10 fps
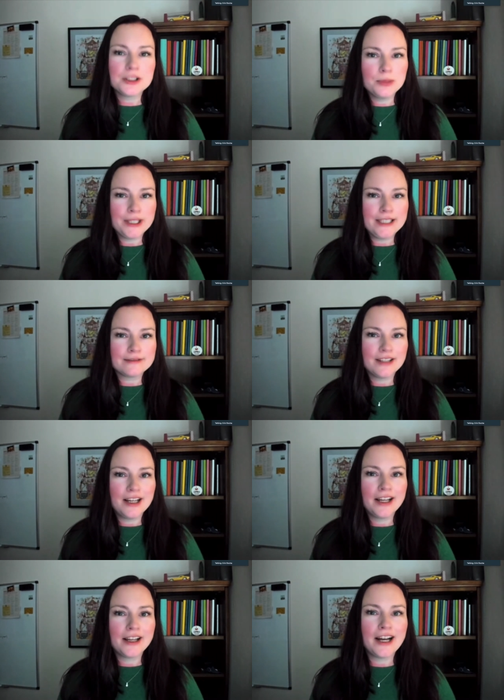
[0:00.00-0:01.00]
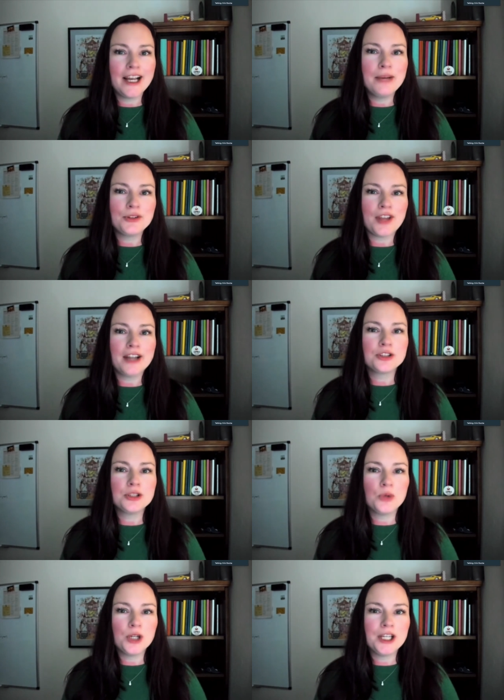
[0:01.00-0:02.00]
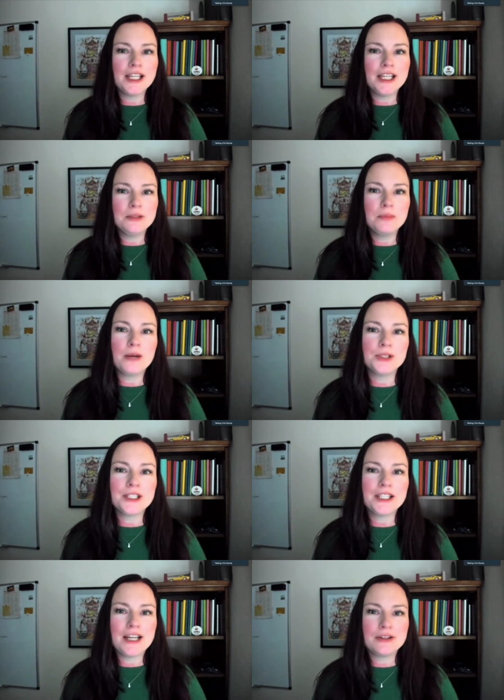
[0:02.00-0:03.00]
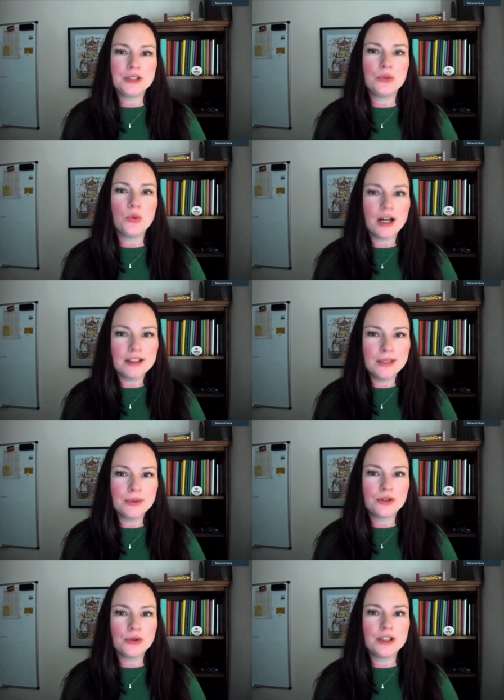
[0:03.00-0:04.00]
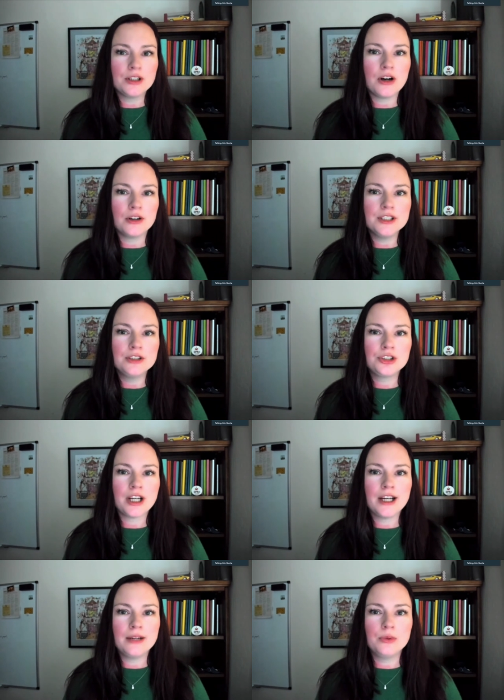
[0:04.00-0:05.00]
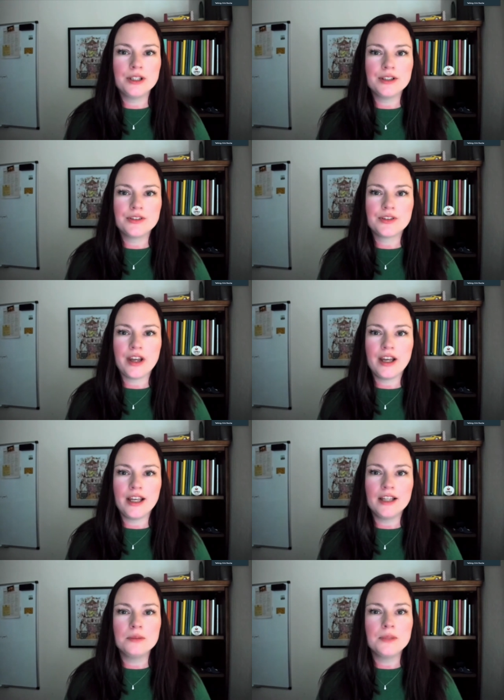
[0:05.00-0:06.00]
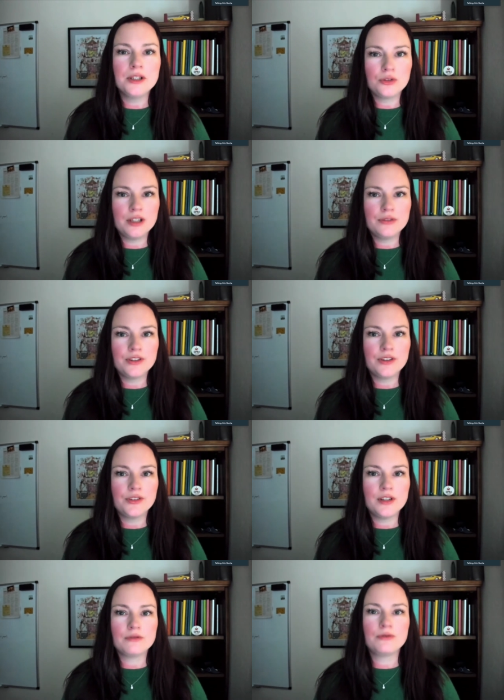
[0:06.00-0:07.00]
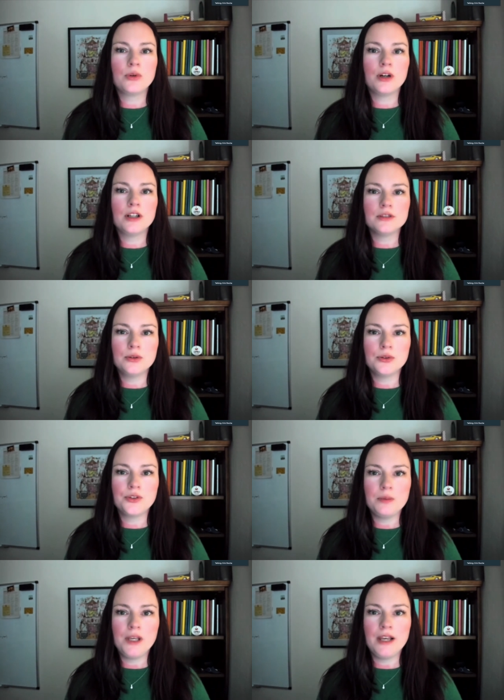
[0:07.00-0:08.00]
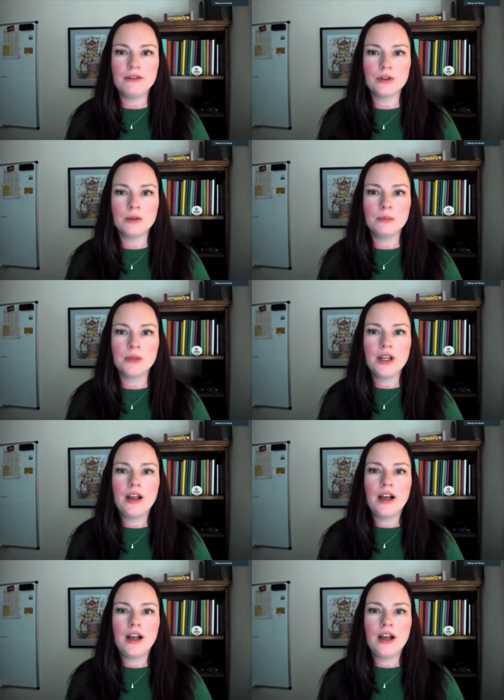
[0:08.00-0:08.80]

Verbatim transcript: a little bit. I was actually working in public accounting while I was going to college. I was an administrative assistant for a local CPA firm